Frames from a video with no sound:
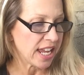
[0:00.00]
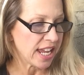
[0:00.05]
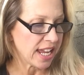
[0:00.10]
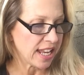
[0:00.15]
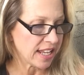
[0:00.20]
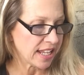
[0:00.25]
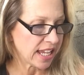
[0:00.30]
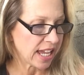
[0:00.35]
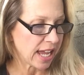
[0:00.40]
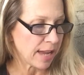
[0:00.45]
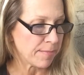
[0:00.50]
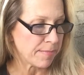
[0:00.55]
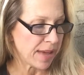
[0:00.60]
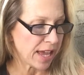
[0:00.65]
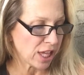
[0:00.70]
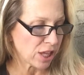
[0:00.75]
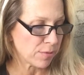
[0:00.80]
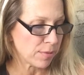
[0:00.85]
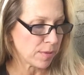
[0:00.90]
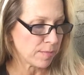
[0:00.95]
In came
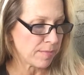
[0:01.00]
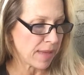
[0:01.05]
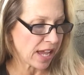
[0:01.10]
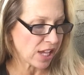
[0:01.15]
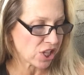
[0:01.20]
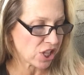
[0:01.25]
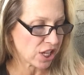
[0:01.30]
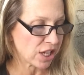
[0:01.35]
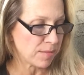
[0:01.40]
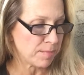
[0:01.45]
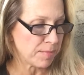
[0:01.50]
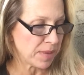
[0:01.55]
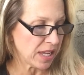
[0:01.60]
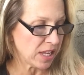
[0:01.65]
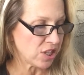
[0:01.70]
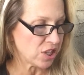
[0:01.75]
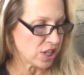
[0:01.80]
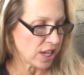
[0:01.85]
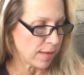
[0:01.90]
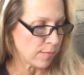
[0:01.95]
Mexican
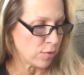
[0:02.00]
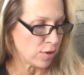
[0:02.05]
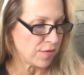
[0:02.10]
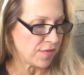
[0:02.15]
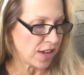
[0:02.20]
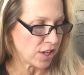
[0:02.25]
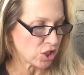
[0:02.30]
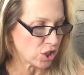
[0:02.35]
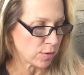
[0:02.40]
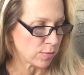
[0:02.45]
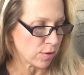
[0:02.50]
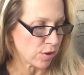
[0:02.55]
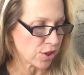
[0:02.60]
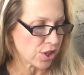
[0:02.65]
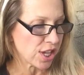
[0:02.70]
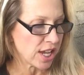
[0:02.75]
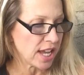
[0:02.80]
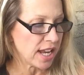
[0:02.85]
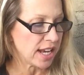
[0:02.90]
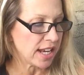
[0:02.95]
bean dip with
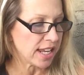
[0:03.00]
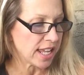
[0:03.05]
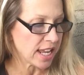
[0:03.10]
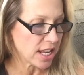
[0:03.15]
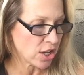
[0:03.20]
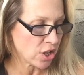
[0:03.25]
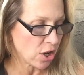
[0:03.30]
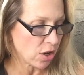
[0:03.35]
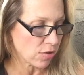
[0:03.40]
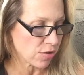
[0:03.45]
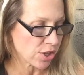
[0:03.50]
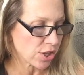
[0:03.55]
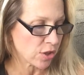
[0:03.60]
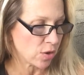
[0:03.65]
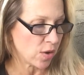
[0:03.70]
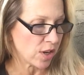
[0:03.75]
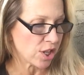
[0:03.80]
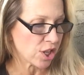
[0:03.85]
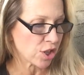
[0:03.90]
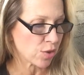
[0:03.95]
vegetables, lean
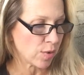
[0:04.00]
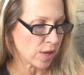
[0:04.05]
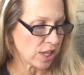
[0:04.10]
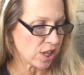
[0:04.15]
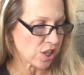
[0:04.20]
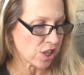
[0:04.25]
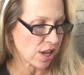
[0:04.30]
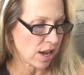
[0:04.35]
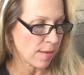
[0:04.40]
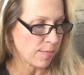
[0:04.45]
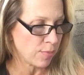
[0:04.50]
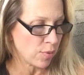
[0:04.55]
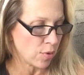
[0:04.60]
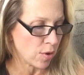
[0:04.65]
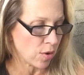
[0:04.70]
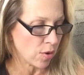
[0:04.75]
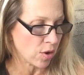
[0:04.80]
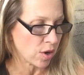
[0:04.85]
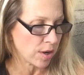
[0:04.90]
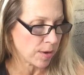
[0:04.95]
coleslaw and sweet and sour
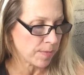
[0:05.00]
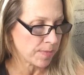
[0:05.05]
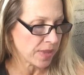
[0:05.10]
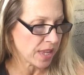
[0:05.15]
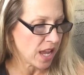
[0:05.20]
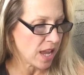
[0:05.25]
pork.